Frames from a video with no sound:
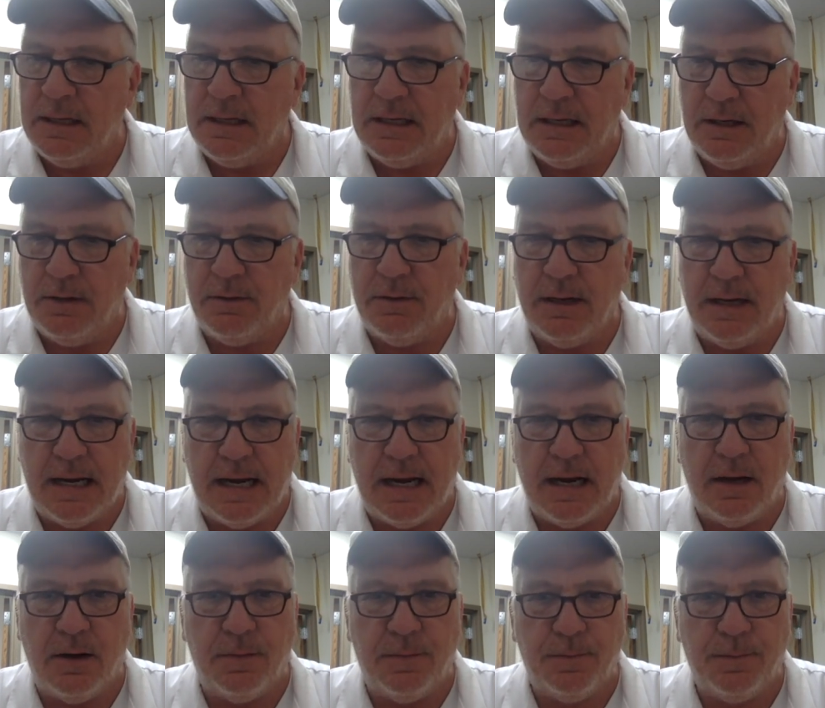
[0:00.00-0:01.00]
Here and
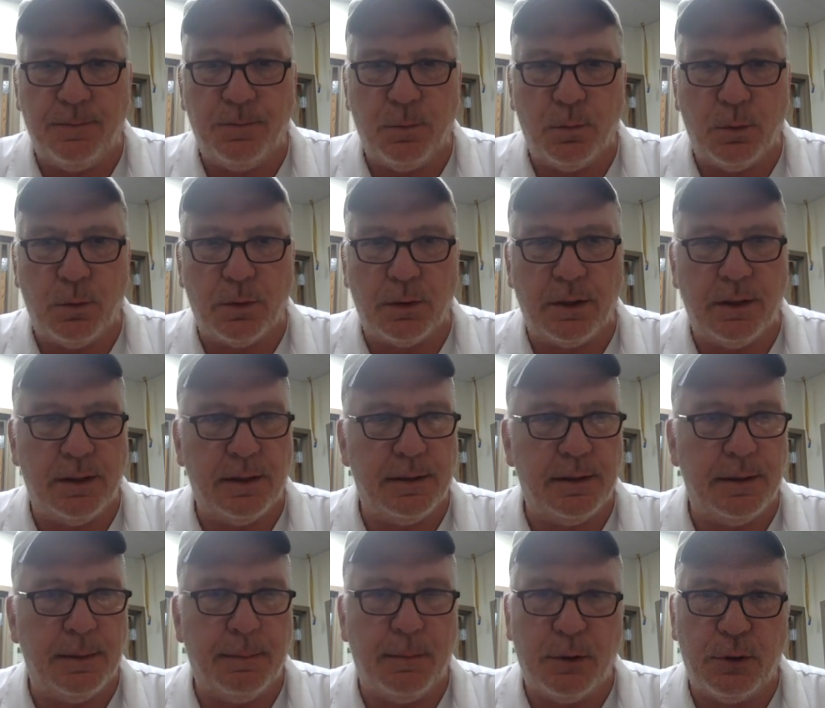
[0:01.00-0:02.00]
now, we're going to
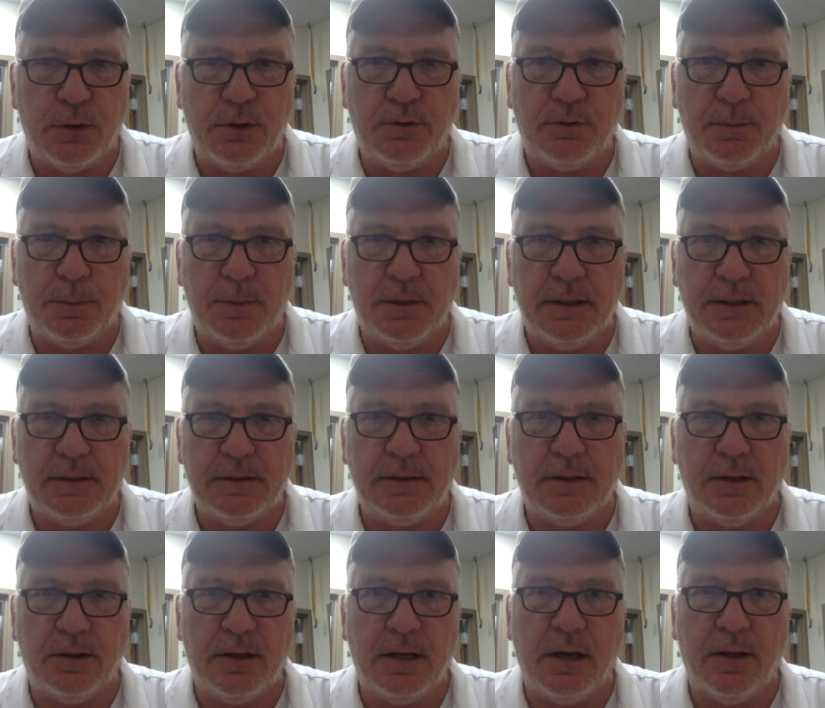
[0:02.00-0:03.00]
emerge from this
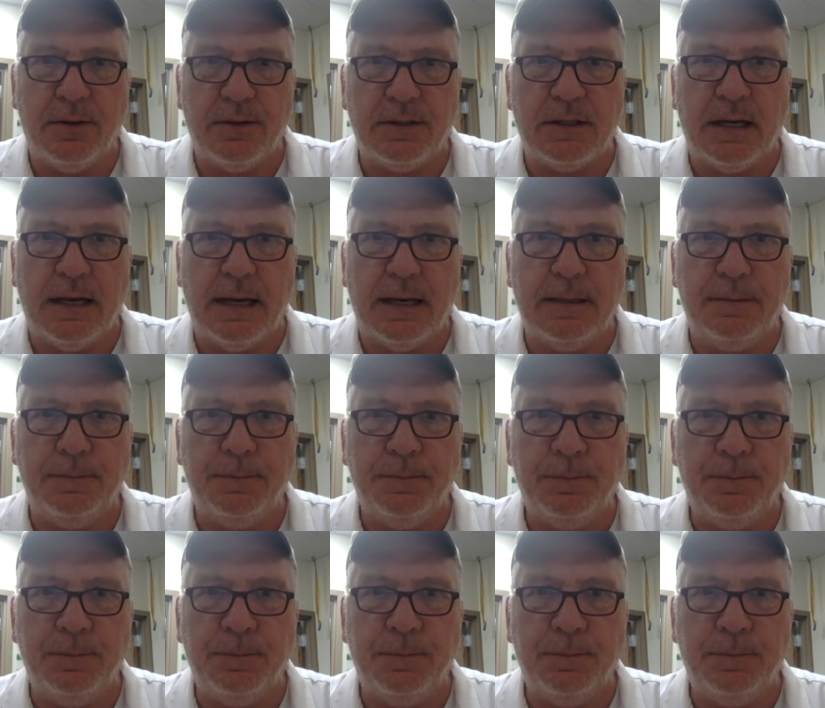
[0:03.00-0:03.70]
on the other side.